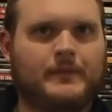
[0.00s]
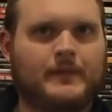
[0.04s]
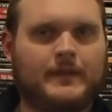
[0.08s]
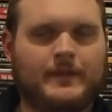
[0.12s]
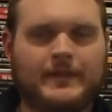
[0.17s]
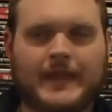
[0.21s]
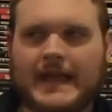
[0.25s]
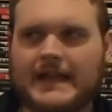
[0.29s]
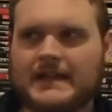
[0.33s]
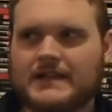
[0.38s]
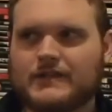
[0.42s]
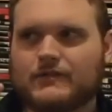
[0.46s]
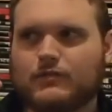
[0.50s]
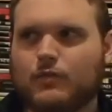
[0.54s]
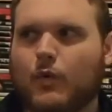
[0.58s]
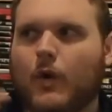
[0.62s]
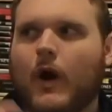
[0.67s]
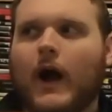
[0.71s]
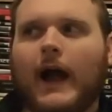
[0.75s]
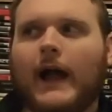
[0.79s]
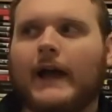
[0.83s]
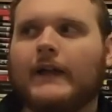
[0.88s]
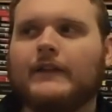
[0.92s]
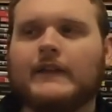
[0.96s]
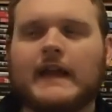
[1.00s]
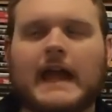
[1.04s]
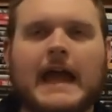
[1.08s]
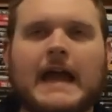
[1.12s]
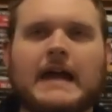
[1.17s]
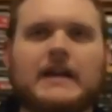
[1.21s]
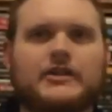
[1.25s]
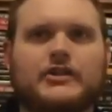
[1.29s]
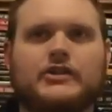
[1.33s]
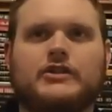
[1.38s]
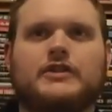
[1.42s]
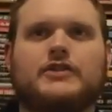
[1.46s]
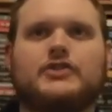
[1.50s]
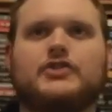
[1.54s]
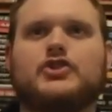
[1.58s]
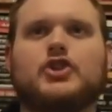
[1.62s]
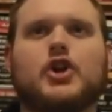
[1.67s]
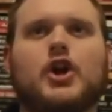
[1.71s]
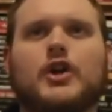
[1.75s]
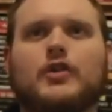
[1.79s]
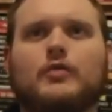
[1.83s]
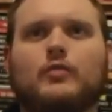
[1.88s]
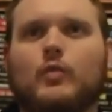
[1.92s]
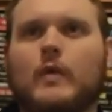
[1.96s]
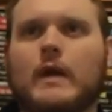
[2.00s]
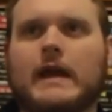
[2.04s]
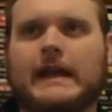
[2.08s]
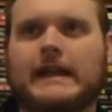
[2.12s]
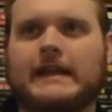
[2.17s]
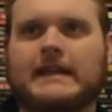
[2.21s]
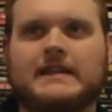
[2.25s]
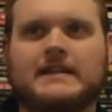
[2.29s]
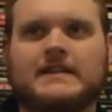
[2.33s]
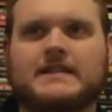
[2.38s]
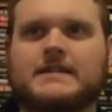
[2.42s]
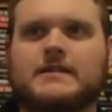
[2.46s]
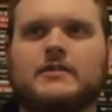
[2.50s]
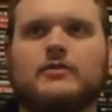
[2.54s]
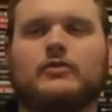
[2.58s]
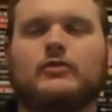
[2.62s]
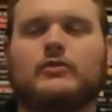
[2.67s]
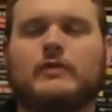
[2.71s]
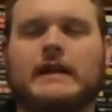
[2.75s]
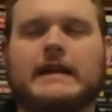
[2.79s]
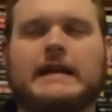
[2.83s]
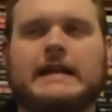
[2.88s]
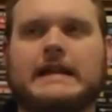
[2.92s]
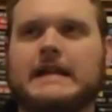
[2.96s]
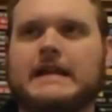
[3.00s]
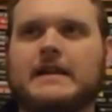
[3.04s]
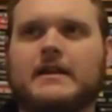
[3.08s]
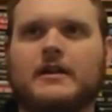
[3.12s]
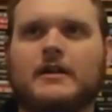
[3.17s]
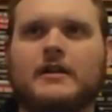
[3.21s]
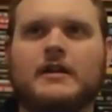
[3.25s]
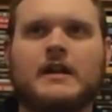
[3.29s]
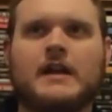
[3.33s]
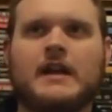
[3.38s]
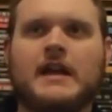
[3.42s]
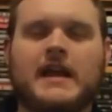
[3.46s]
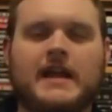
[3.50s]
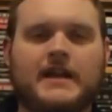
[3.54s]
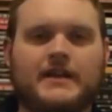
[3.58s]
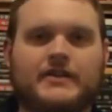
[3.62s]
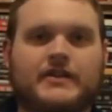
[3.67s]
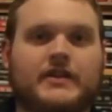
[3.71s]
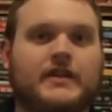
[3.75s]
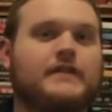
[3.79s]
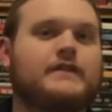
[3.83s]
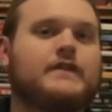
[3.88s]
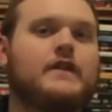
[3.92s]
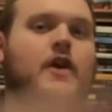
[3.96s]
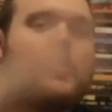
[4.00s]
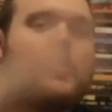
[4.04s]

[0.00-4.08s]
That's why the action in John Wick is so great. Here, it's just...